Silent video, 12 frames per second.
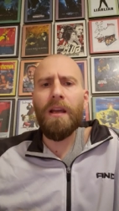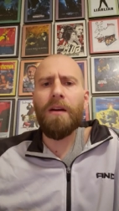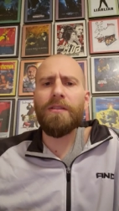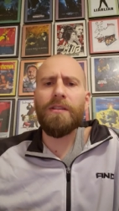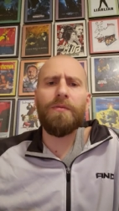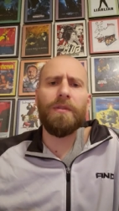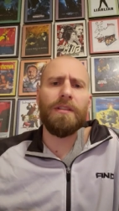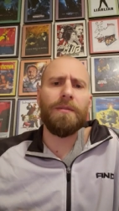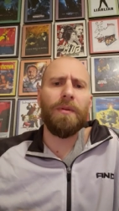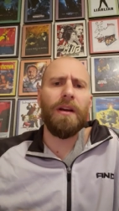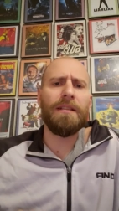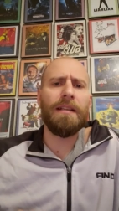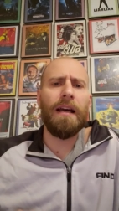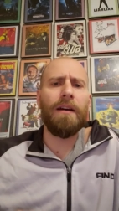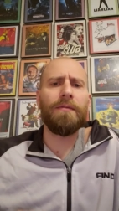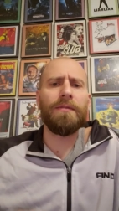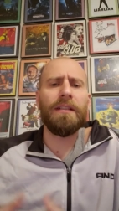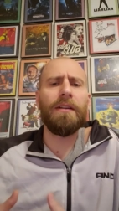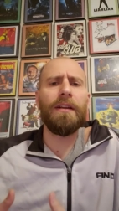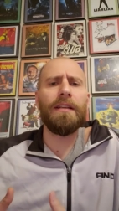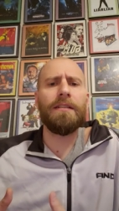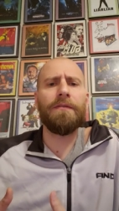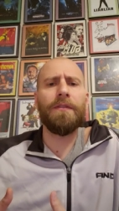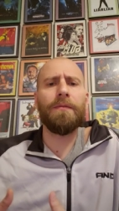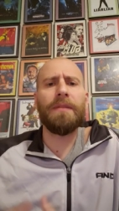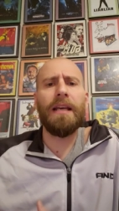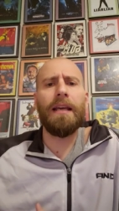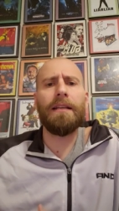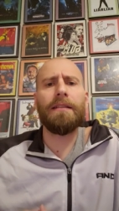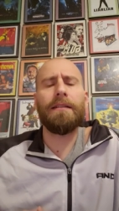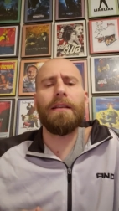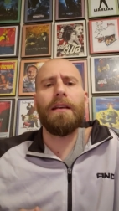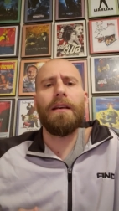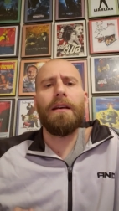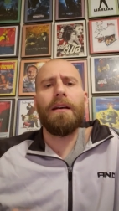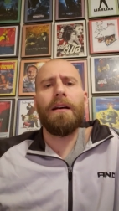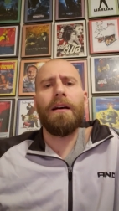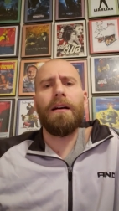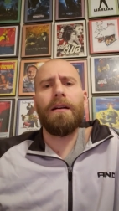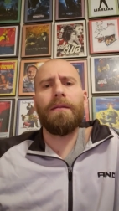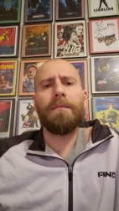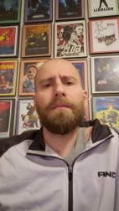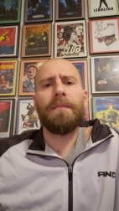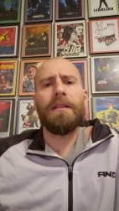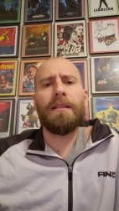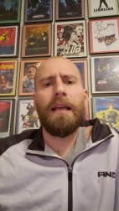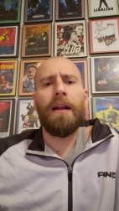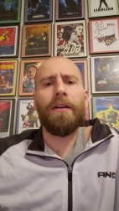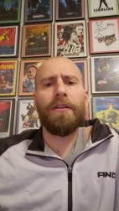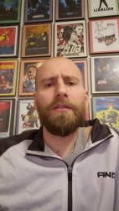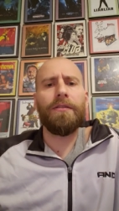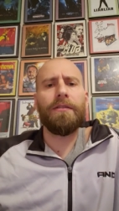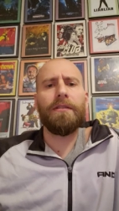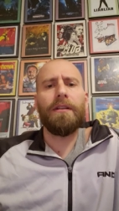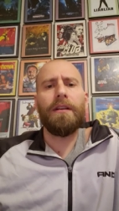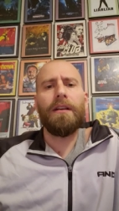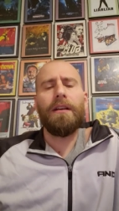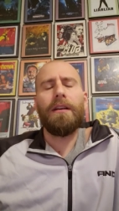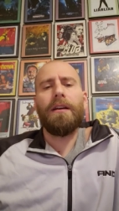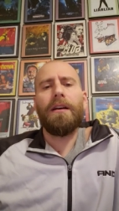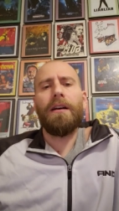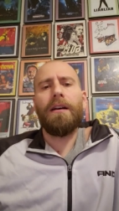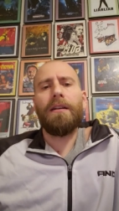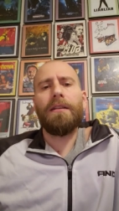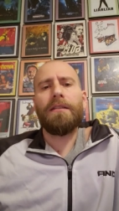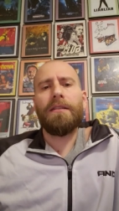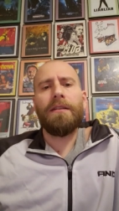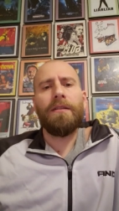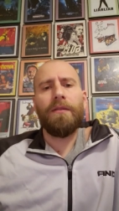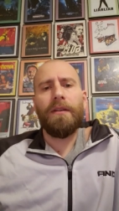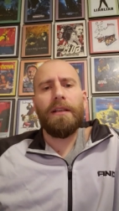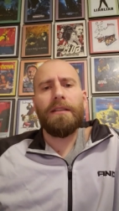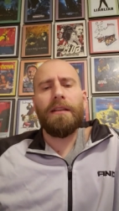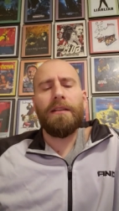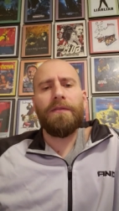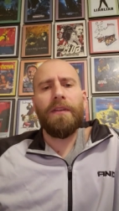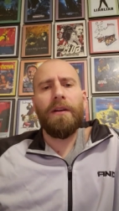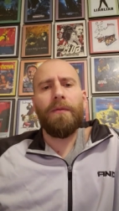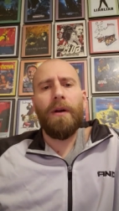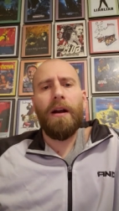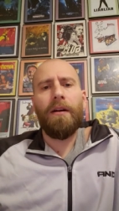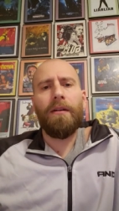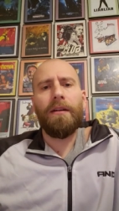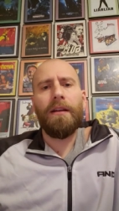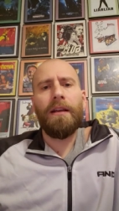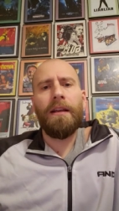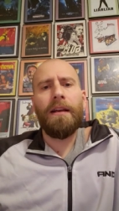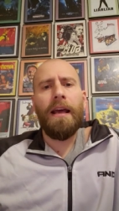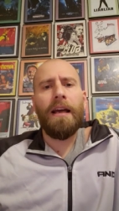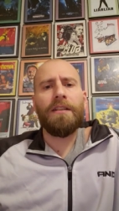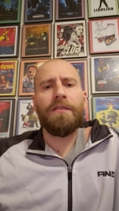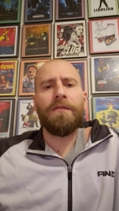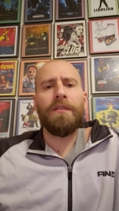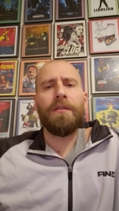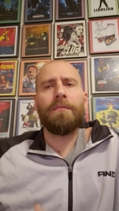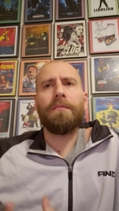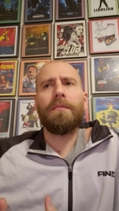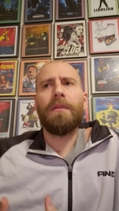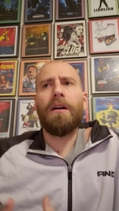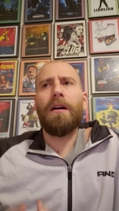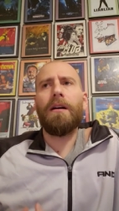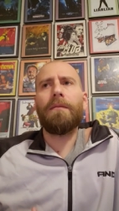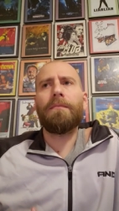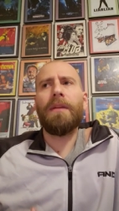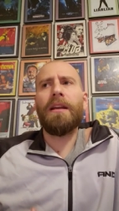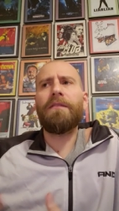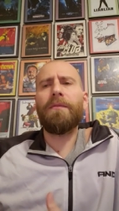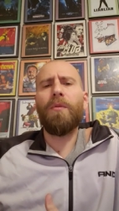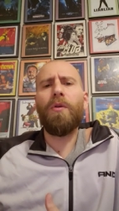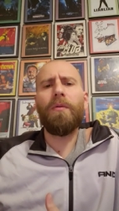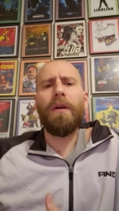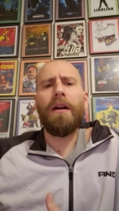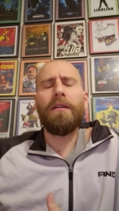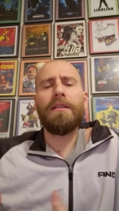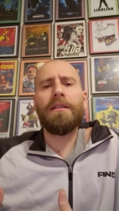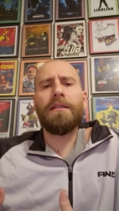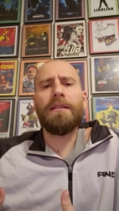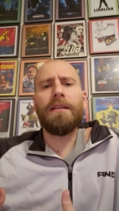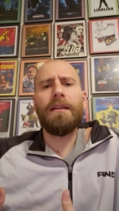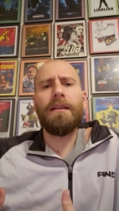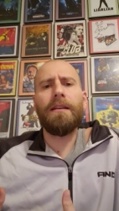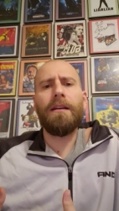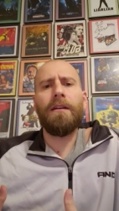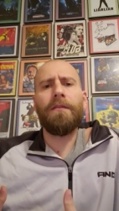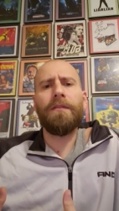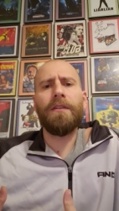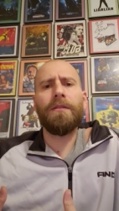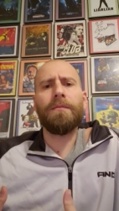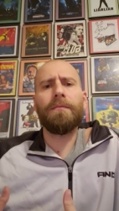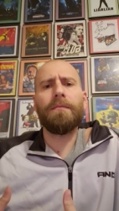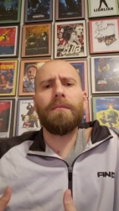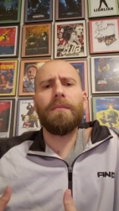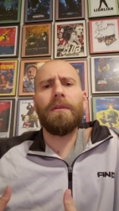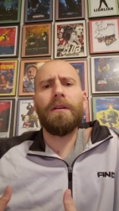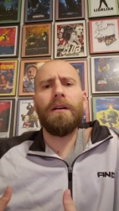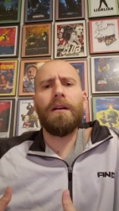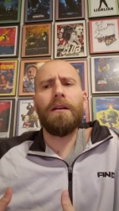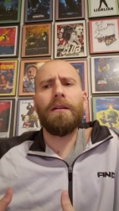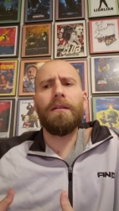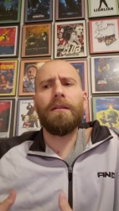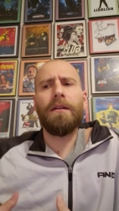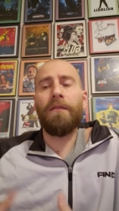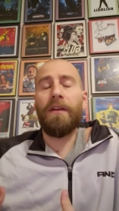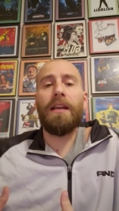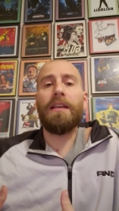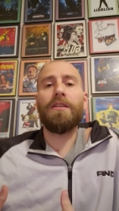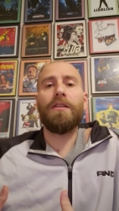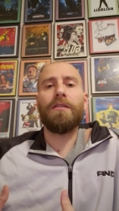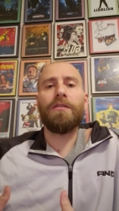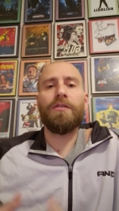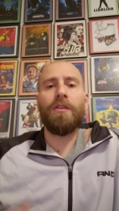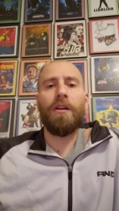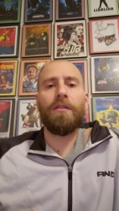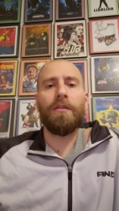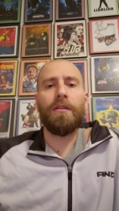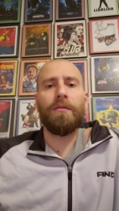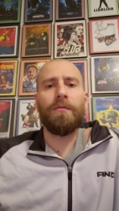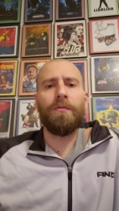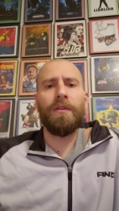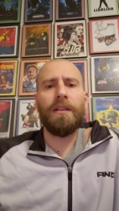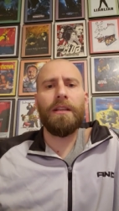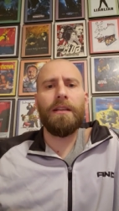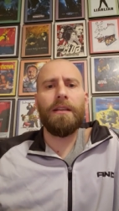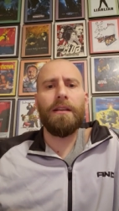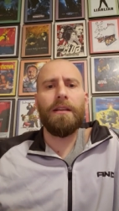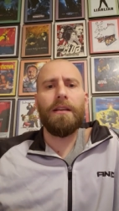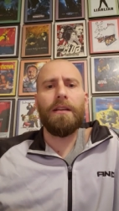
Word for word: I was just really surprised at how serious the film takes um, its characters. Uh, it's, you know, like I said, it's very rare in action film. Um, and even more rare is to see a film uh, of any genre really